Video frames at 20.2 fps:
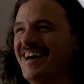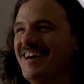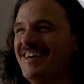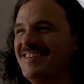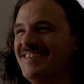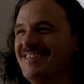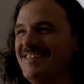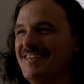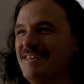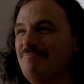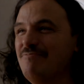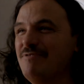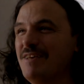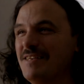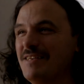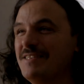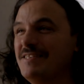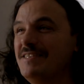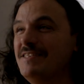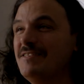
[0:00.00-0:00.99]

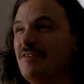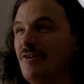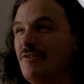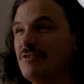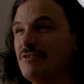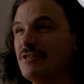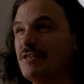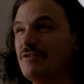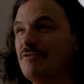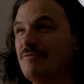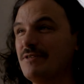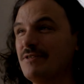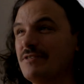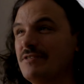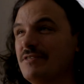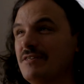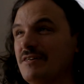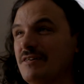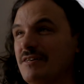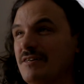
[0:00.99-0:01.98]
and at six,
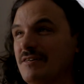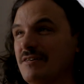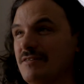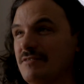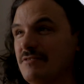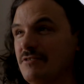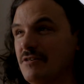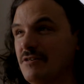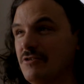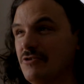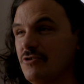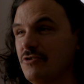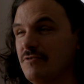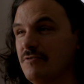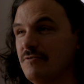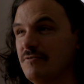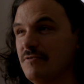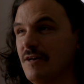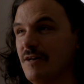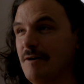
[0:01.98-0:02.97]
I began to learn my
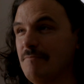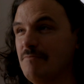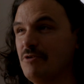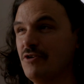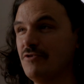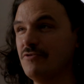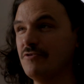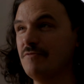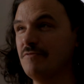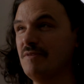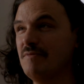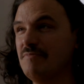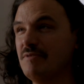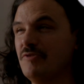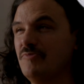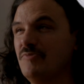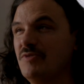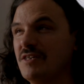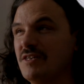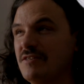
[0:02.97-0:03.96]
first chords on the
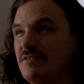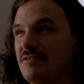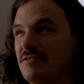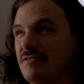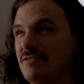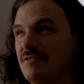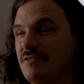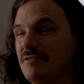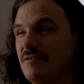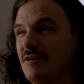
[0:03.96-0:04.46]
guitar,